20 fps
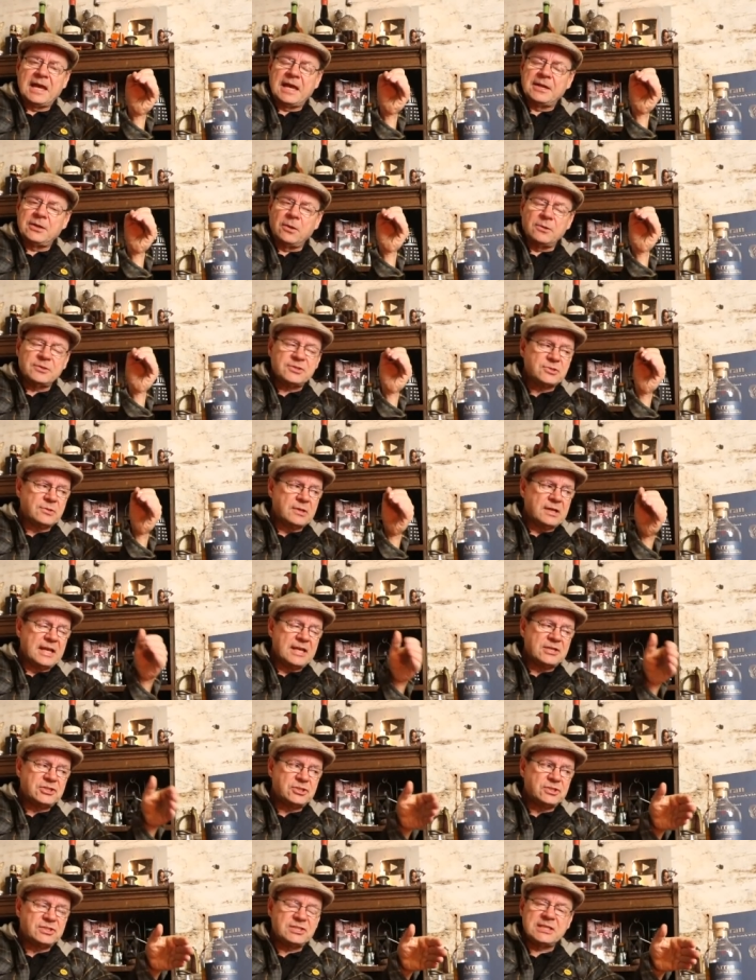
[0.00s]
And also it
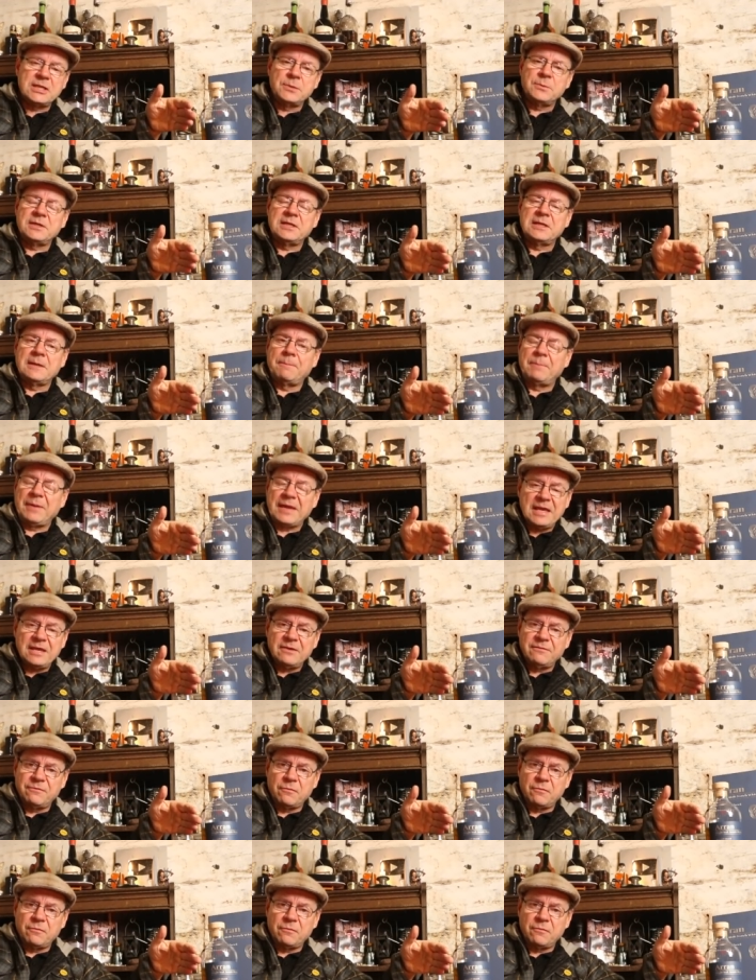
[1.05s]
lets you see what you're paying